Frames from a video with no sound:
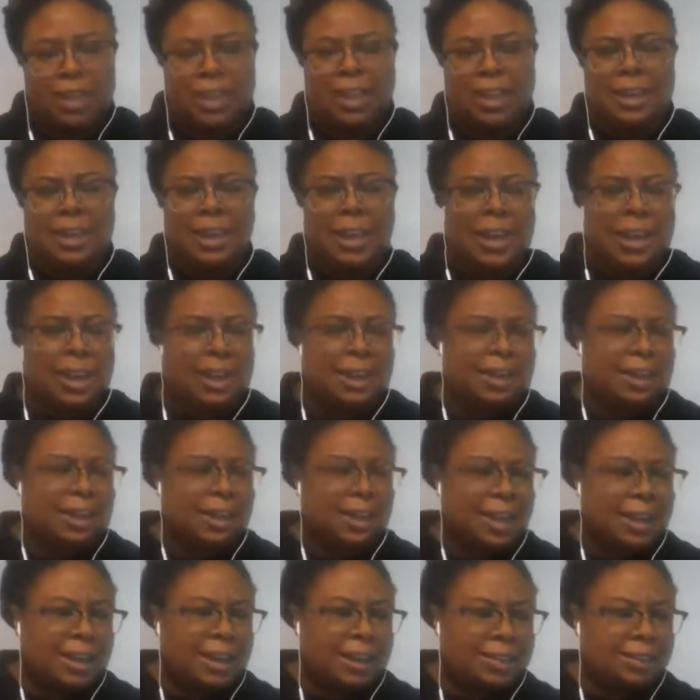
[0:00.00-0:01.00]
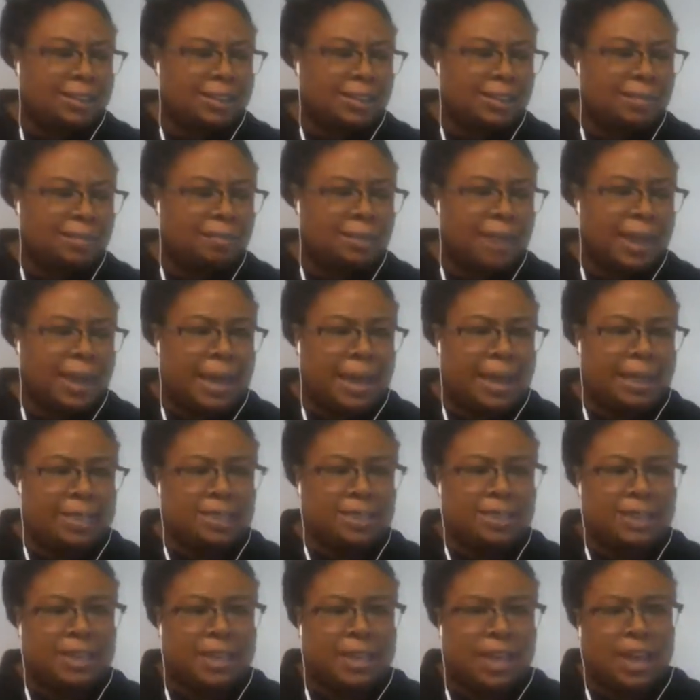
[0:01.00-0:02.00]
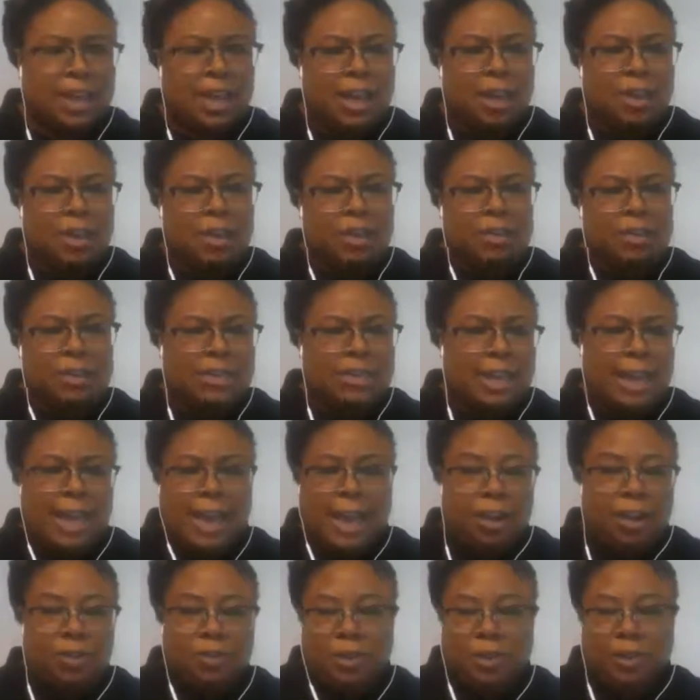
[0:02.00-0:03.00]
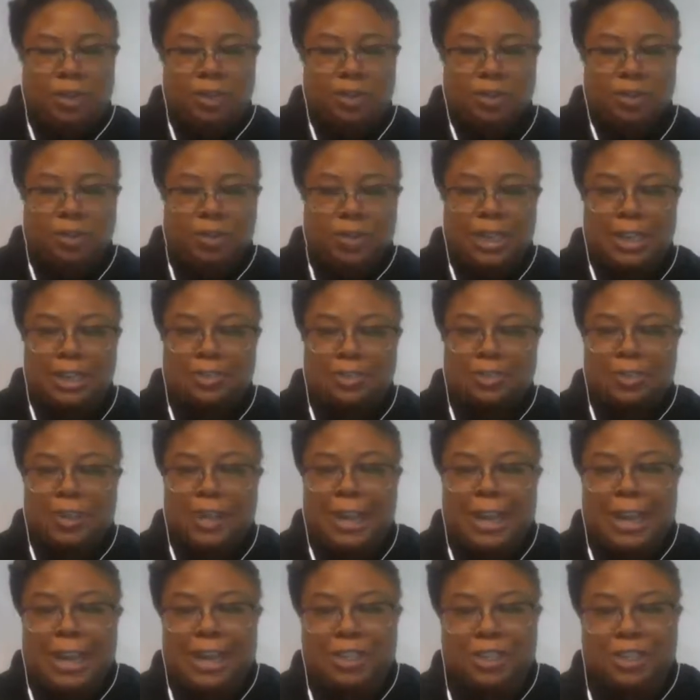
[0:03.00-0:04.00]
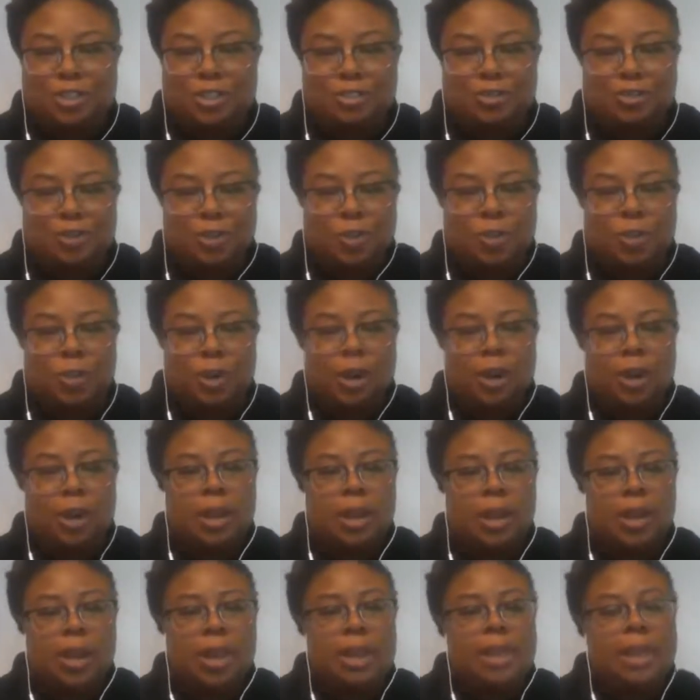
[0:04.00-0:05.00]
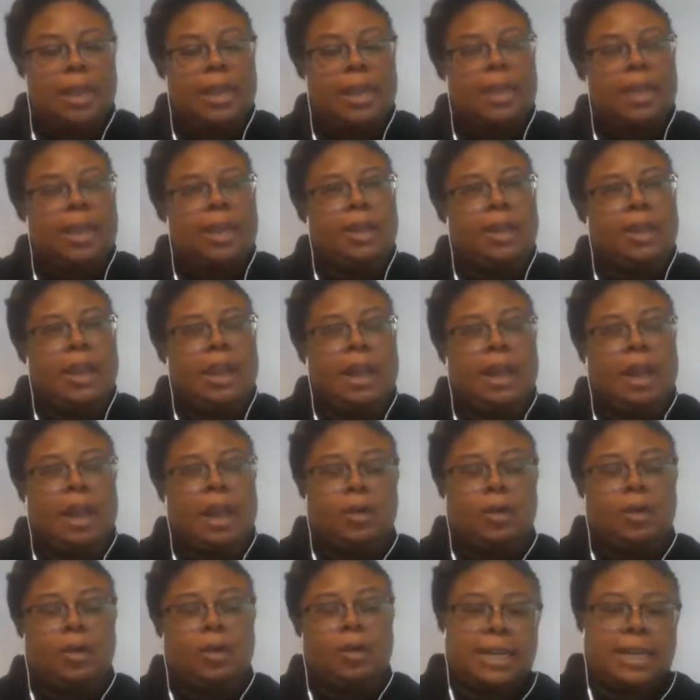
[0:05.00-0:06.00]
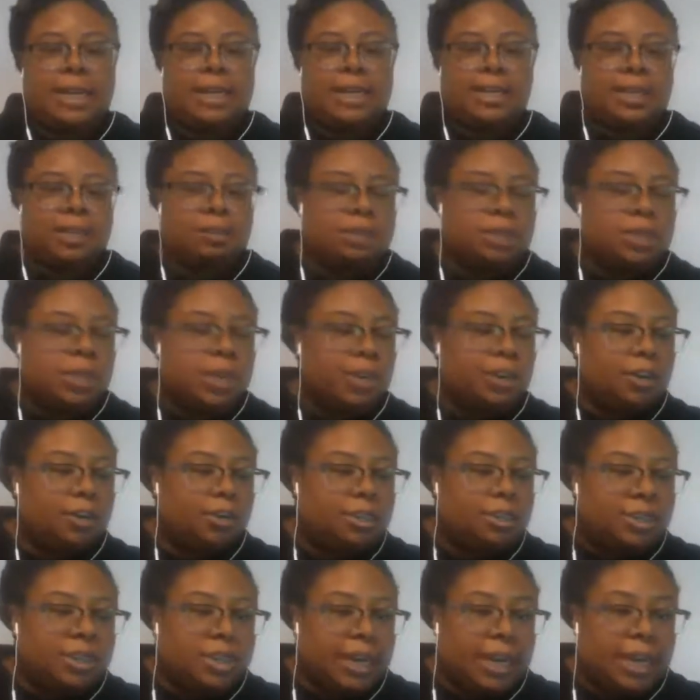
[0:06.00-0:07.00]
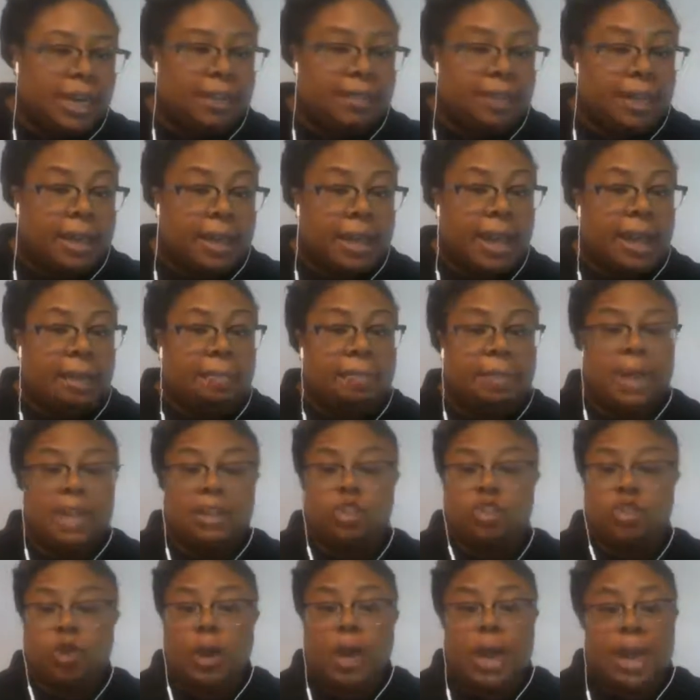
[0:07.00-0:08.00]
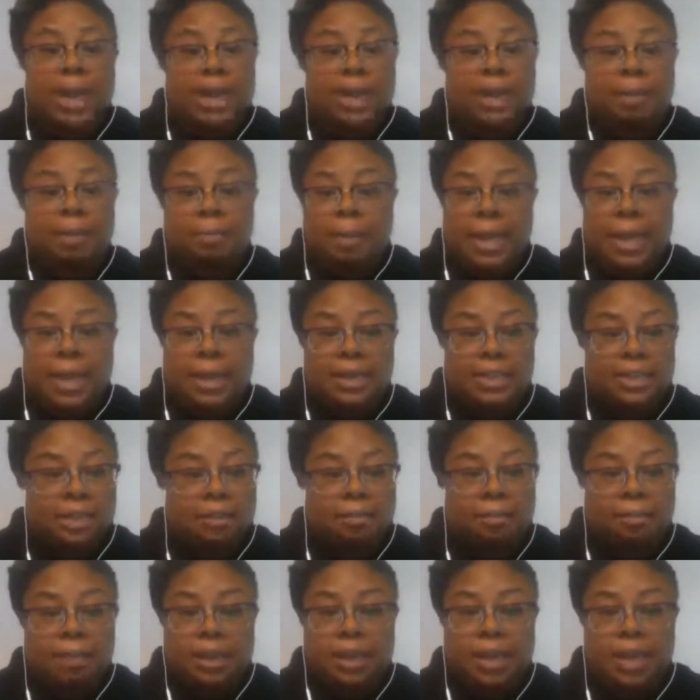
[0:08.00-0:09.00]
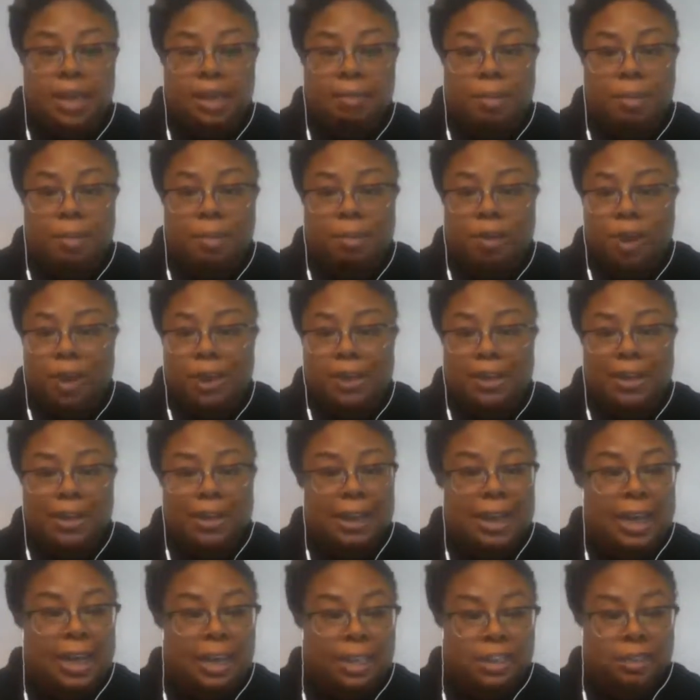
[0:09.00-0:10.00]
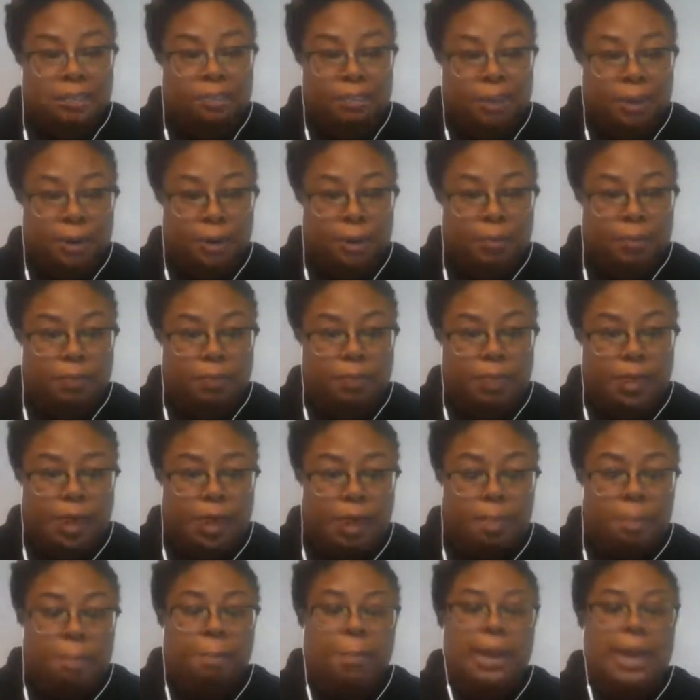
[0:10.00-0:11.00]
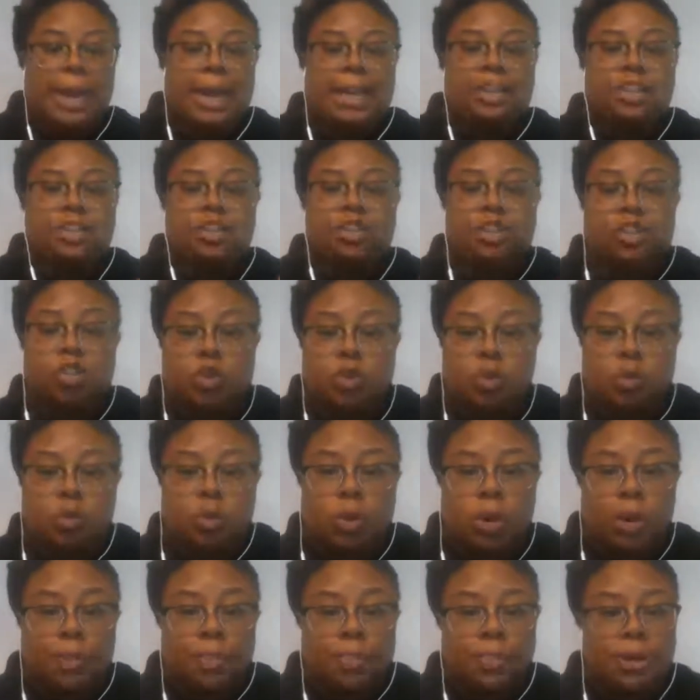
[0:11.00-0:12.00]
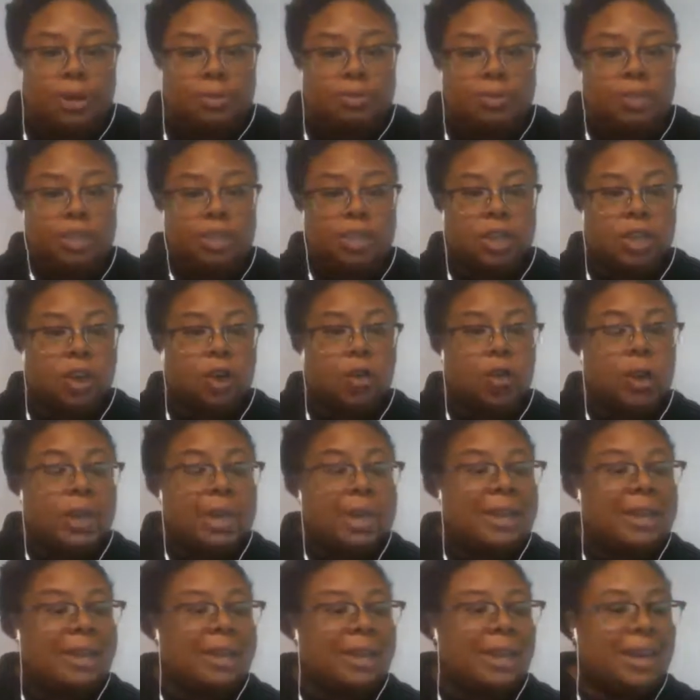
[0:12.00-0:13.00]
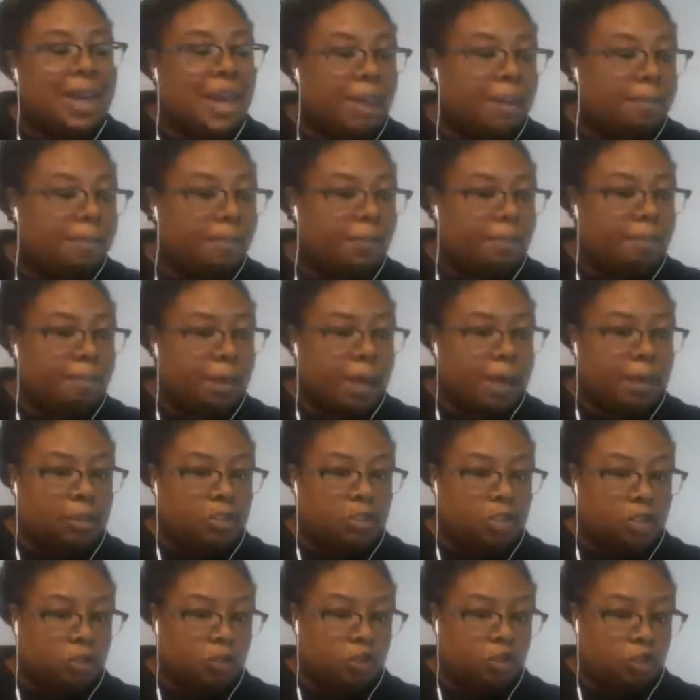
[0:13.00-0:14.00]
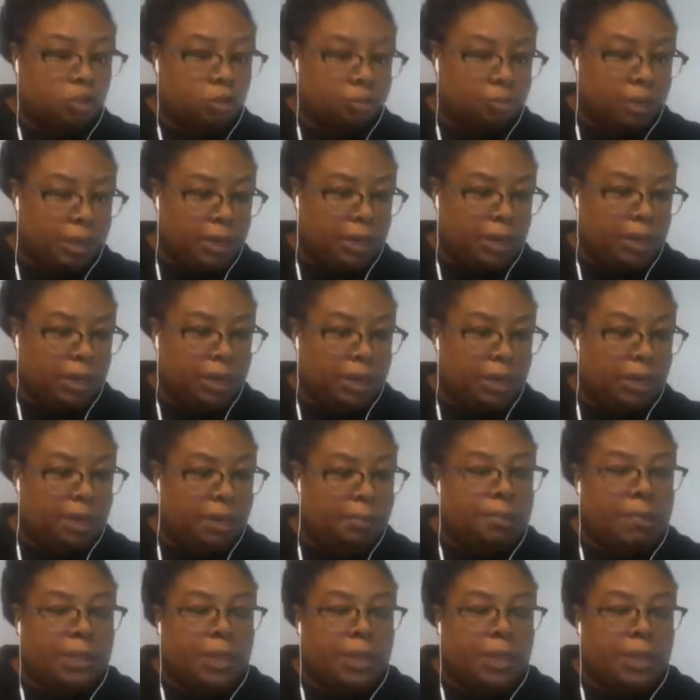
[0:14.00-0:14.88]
A lot of clients in the past will say, I don't want to do it. That's what I got you for. And I always like them to understand that I'm not trying to make them become a marketing expert, but I do want them to know enough about social media